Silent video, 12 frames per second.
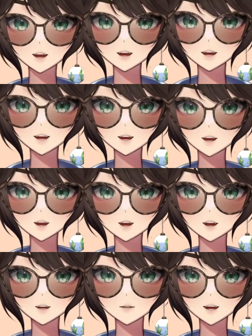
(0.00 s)
Oh
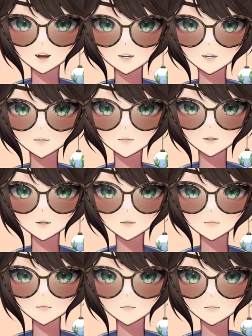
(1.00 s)
my god, there's a horse,
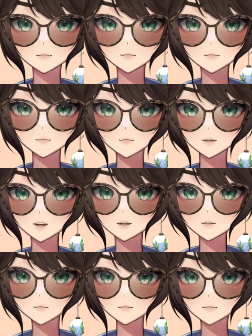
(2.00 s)
dude.
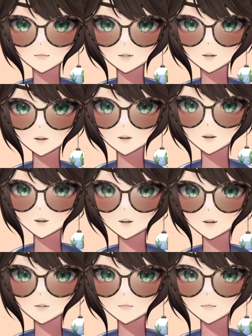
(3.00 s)
Horse.
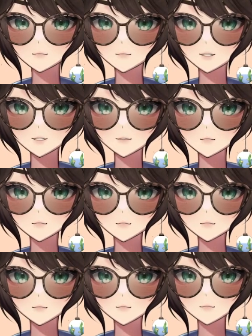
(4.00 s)
Let's find some cute
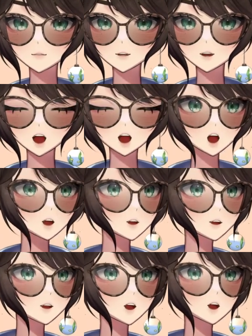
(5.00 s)
looking art.
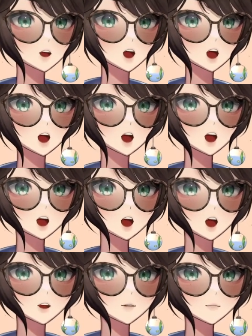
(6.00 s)

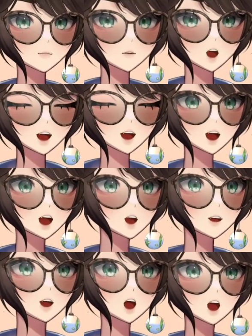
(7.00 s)
Some cool looking
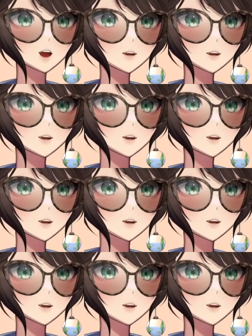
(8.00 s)
art.